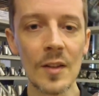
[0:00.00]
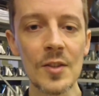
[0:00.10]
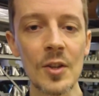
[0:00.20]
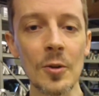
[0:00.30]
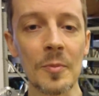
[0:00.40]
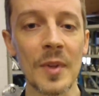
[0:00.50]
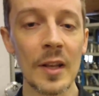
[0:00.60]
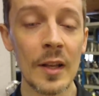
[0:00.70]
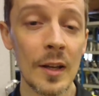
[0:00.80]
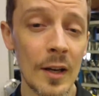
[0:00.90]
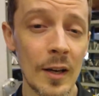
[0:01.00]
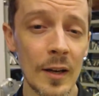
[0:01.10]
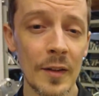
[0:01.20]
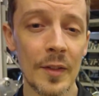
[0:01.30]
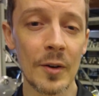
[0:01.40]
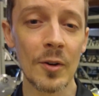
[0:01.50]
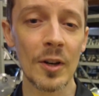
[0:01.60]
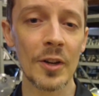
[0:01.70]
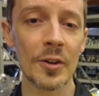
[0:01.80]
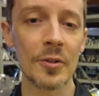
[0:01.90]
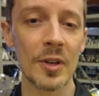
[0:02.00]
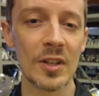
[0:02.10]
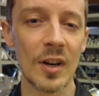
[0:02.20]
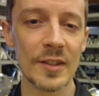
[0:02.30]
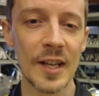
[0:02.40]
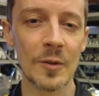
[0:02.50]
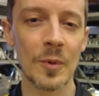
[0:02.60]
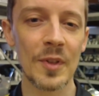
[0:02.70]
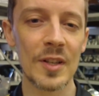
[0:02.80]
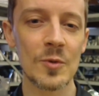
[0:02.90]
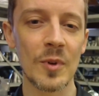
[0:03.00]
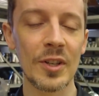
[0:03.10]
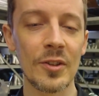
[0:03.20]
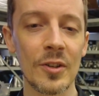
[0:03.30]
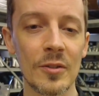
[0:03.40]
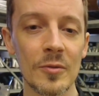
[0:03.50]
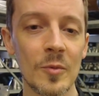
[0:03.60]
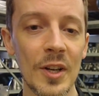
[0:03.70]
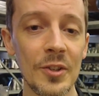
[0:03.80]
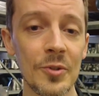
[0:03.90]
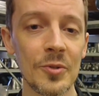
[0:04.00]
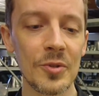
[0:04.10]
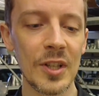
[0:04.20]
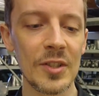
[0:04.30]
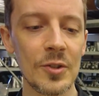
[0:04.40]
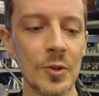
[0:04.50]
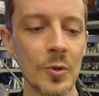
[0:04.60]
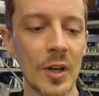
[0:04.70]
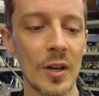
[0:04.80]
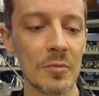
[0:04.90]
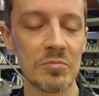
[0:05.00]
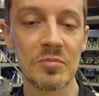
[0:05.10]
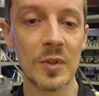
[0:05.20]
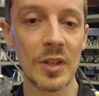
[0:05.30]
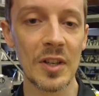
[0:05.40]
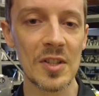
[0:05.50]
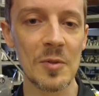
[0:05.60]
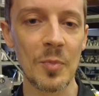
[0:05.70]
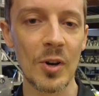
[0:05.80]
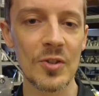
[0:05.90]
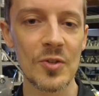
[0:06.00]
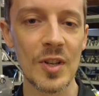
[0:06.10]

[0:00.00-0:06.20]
So uh, the earlier you're in contact with us when you're when you need to do uh, custom parts or